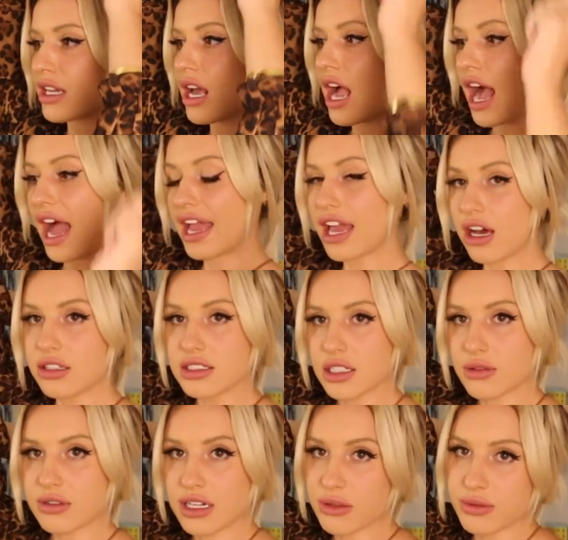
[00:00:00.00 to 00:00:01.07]
and I held
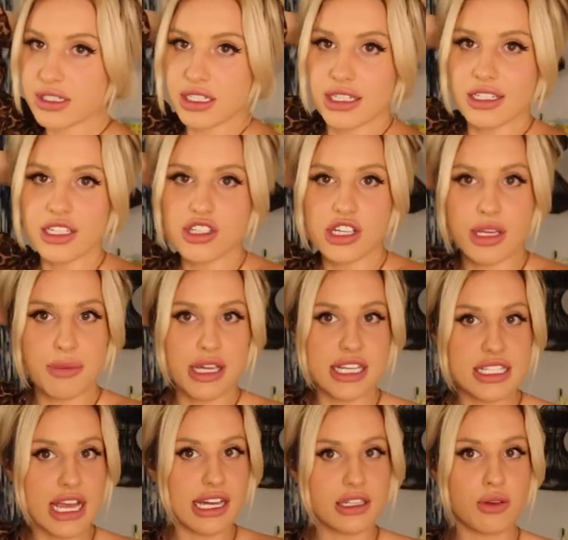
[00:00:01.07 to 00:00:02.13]
it when I was conditioning
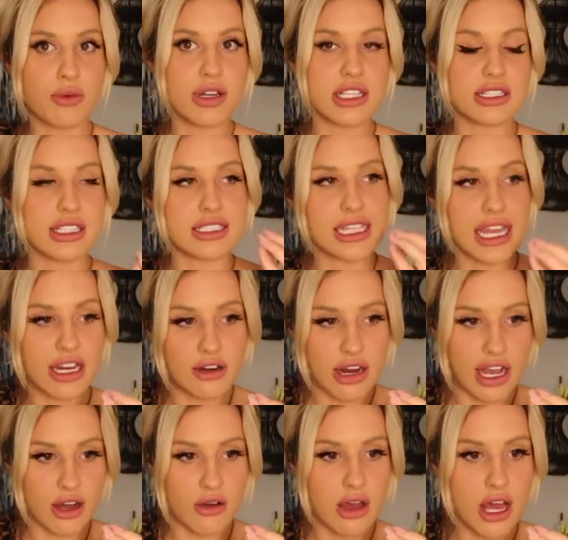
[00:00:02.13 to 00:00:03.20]
because I don't want it to tear
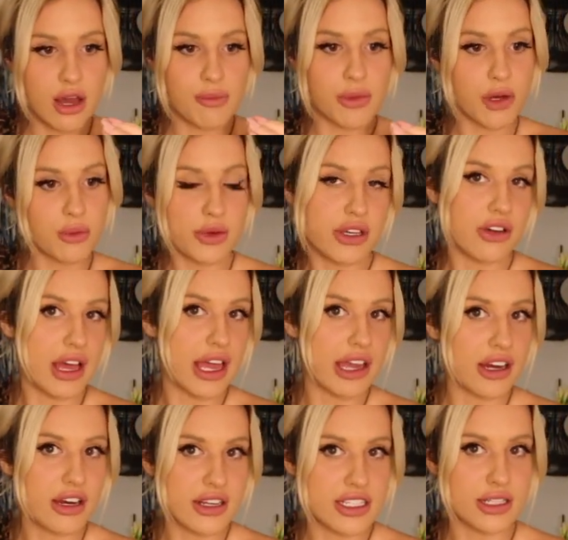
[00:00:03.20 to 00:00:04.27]
out my real
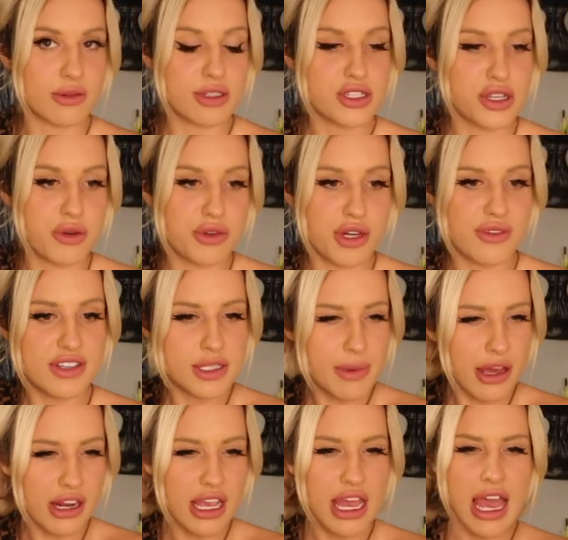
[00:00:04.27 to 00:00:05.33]
hair because I was so nervous
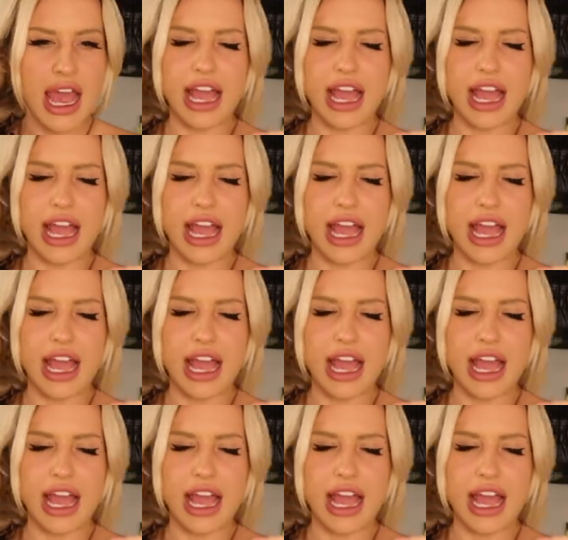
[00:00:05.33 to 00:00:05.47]
about it,